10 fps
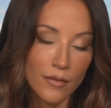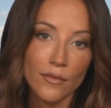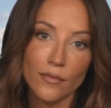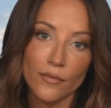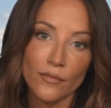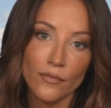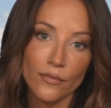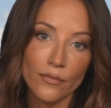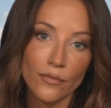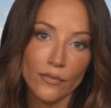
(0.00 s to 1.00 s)

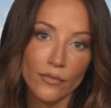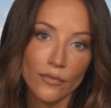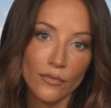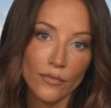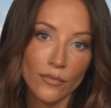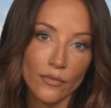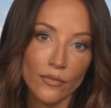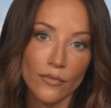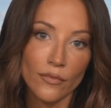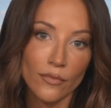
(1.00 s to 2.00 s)

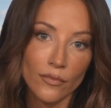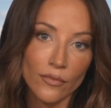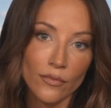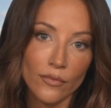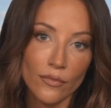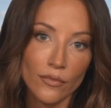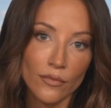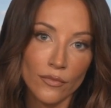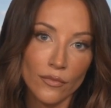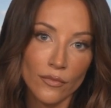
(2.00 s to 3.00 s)

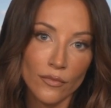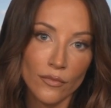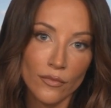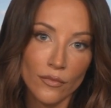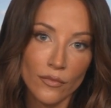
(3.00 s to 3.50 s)
No words are spoken by the person on screen.